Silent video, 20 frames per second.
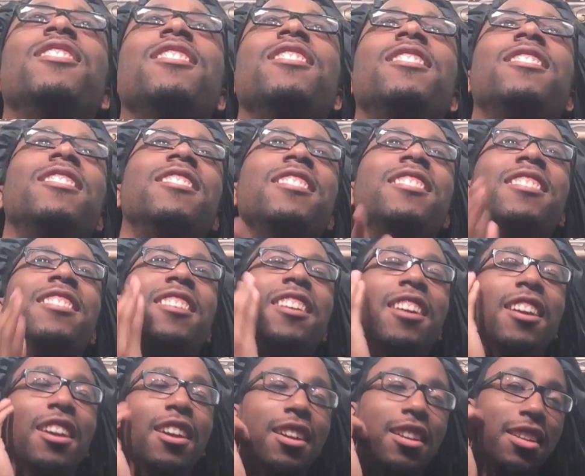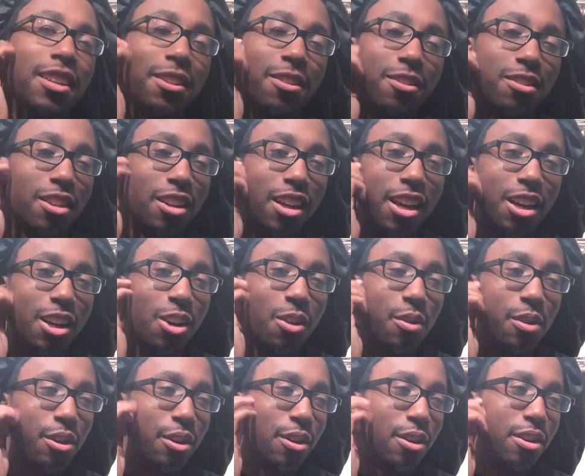there was a lot
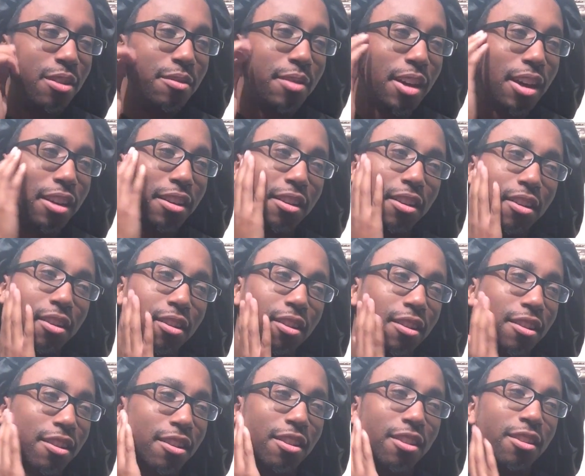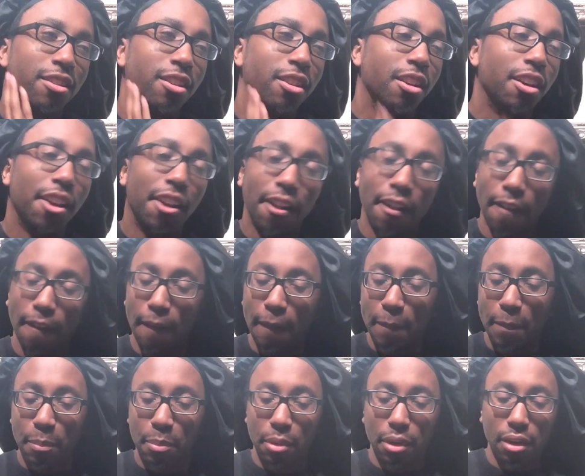going on back there, girl."
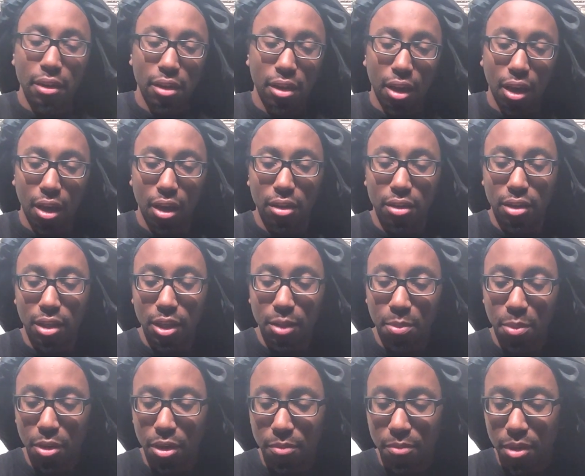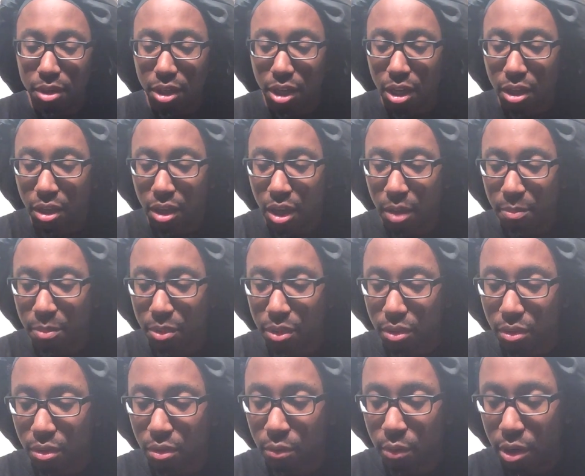But yes, that's pretty much how the
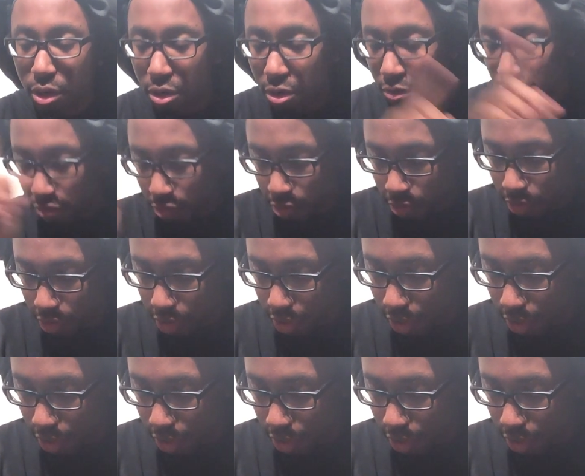episode. Wait, no, no, it's